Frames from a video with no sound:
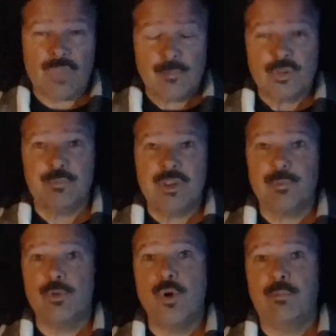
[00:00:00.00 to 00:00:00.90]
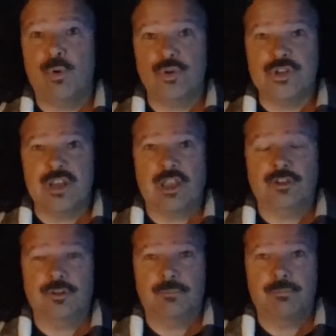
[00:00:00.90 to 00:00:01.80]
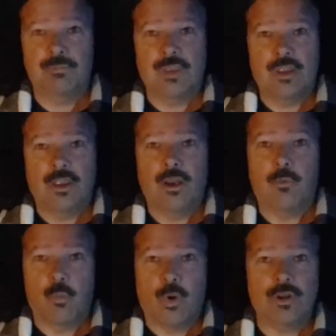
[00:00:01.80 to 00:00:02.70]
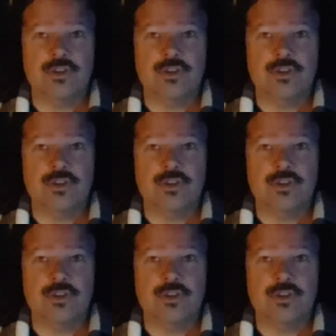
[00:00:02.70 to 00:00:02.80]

but the people who are pushing it want